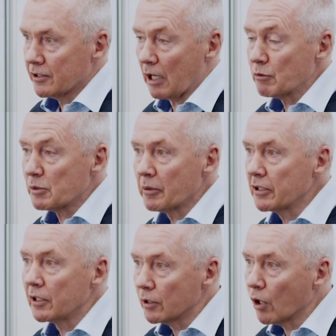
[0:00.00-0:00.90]
So that was probably
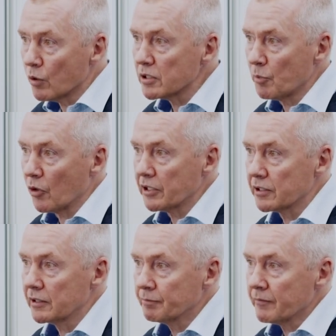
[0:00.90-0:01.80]
the lowest
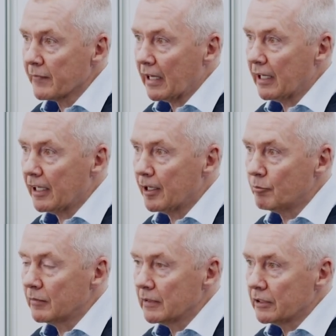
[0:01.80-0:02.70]
point.
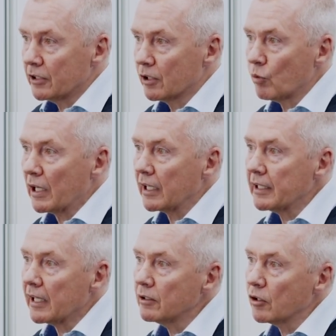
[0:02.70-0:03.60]
When I
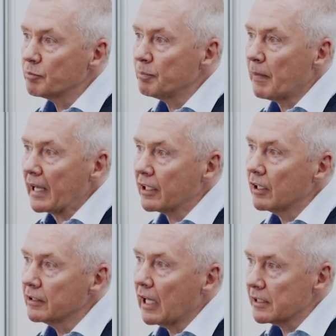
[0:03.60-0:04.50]
then looked back
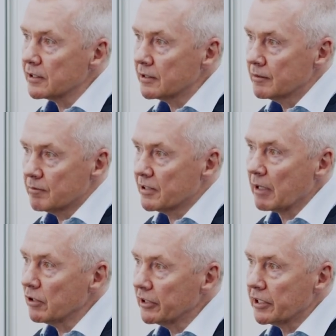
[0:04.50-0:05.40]
on that
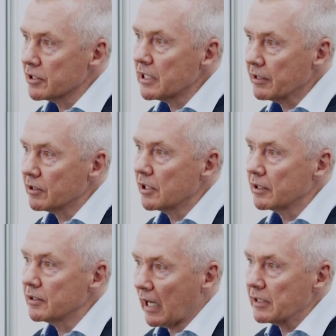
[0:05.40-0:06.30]
several years later
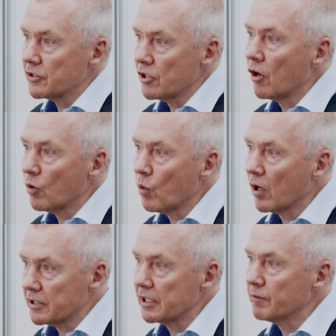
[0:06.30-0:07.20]
and saw
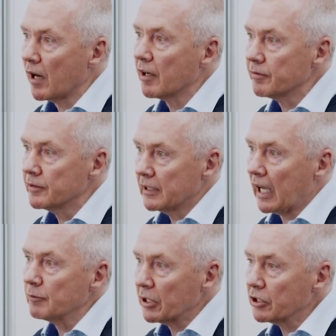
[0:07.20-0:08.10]
what T5
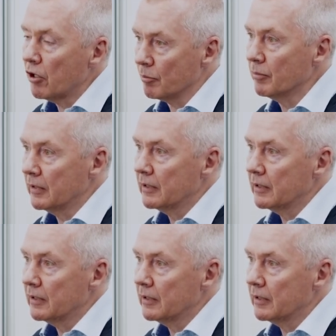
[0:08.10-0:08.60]
had become,